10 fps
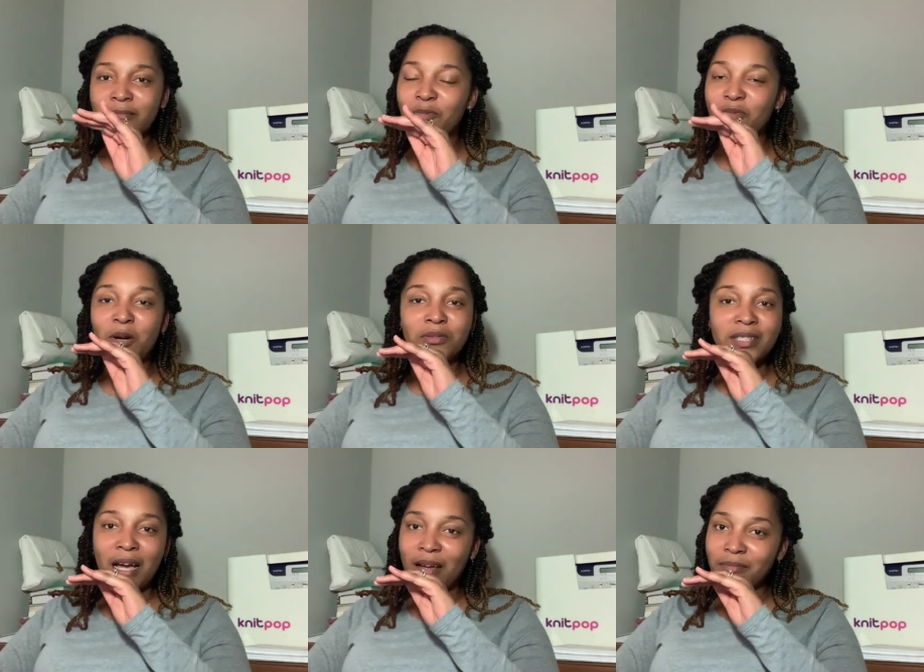We're going to
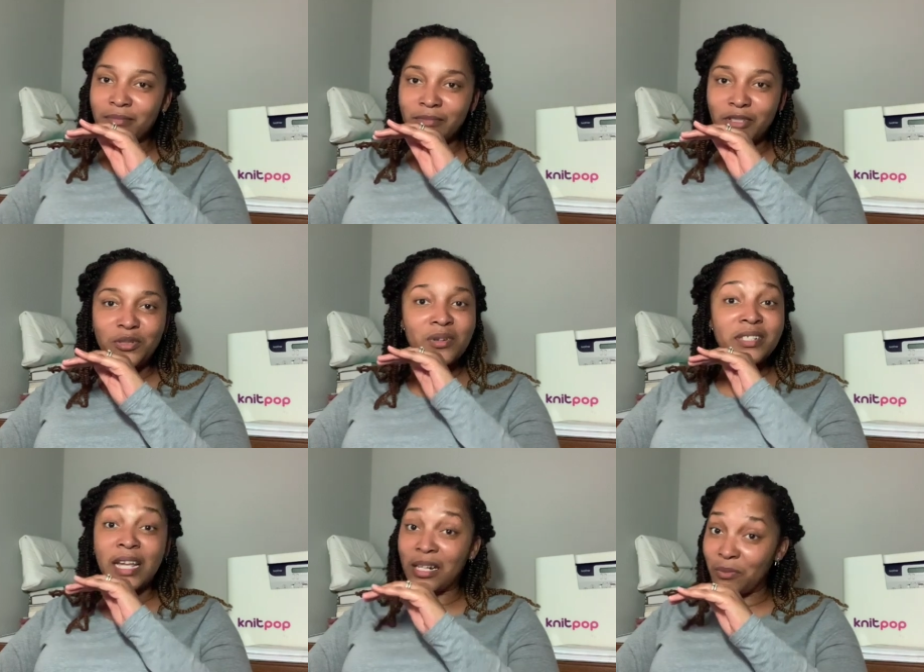stop. You know
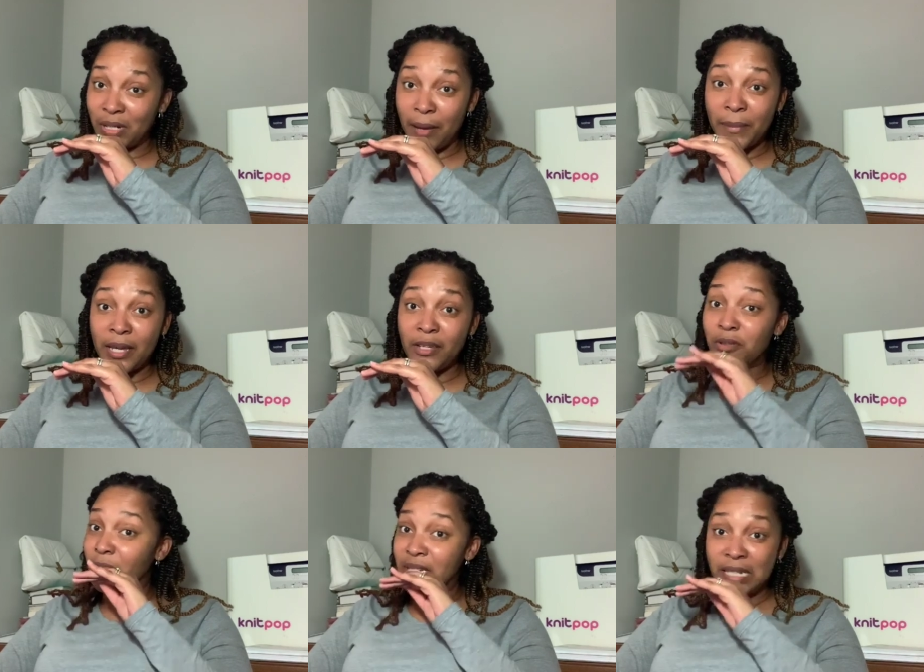exactly what I mean. You
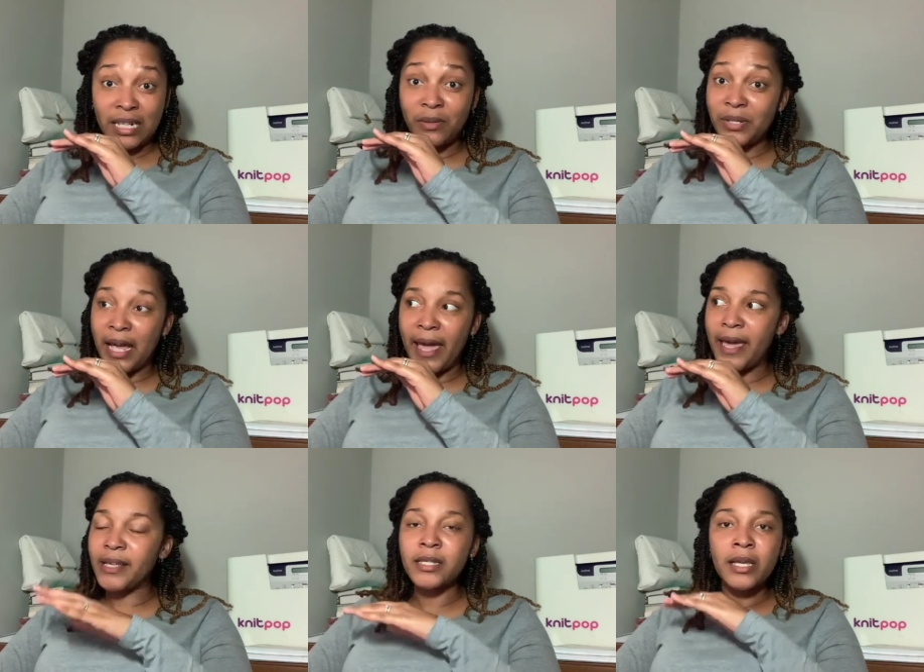know exactly what I
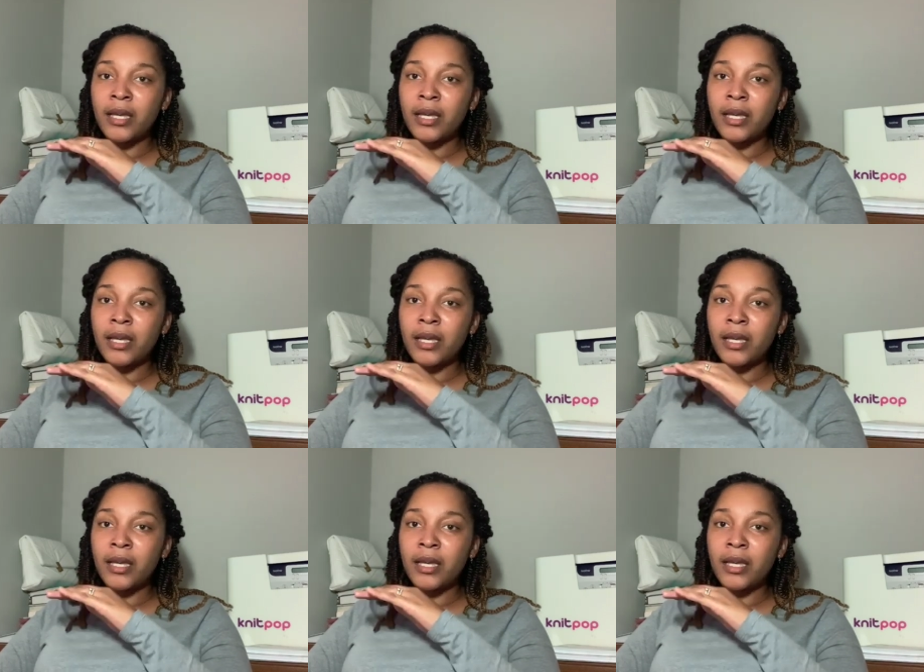ask.